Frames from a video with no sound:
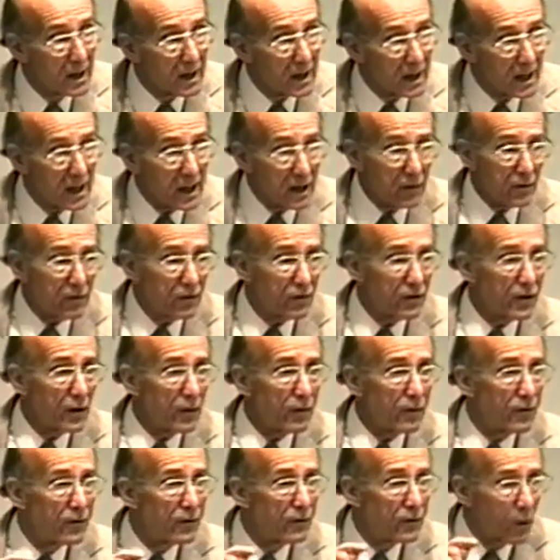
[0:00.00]
If the
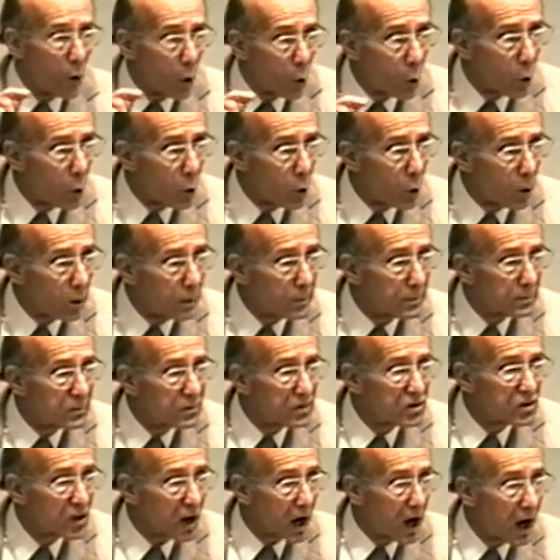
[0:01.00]

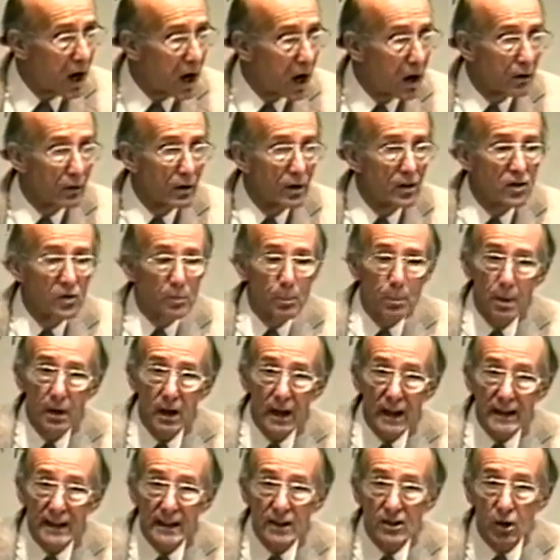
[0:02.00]
forms are, as
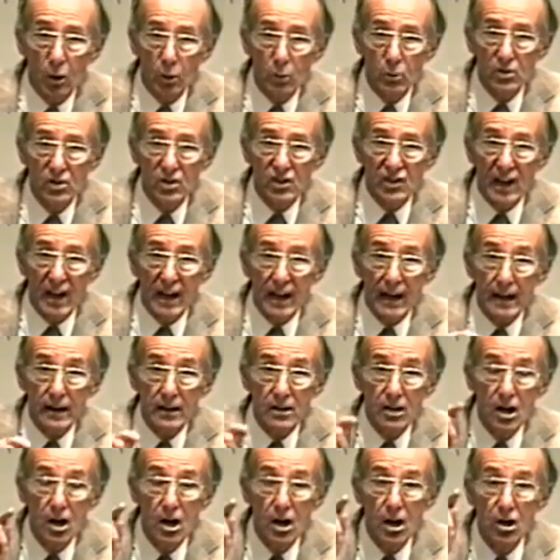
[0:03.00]
Plato
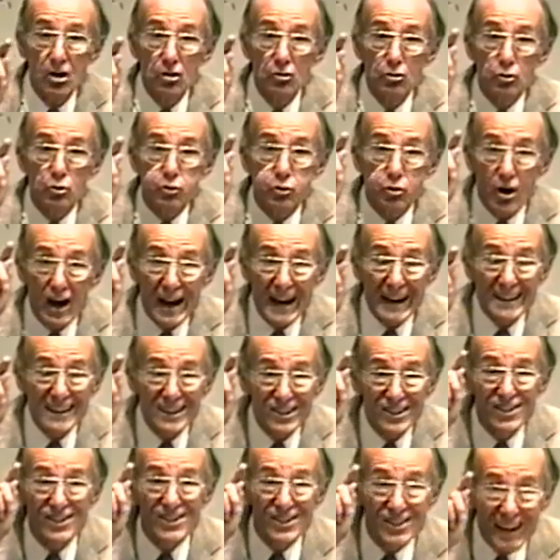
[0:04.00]
said,
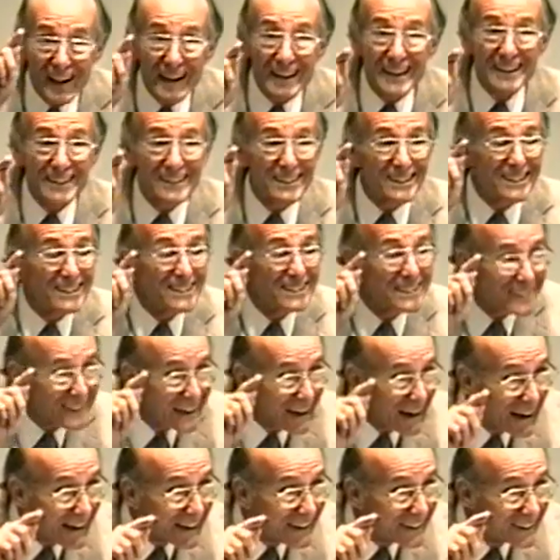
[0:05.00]
transcendent
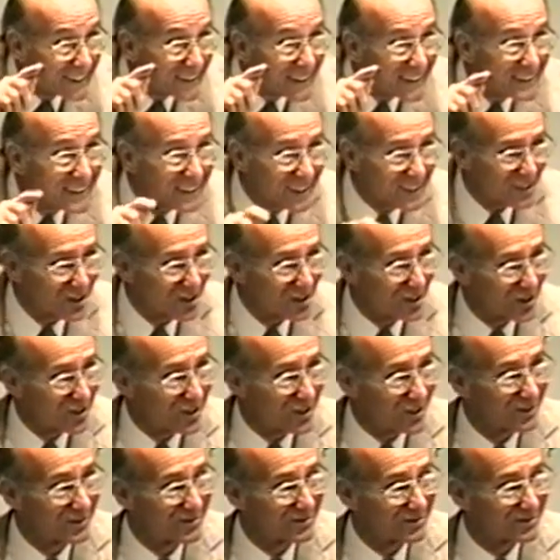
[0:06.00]
entities,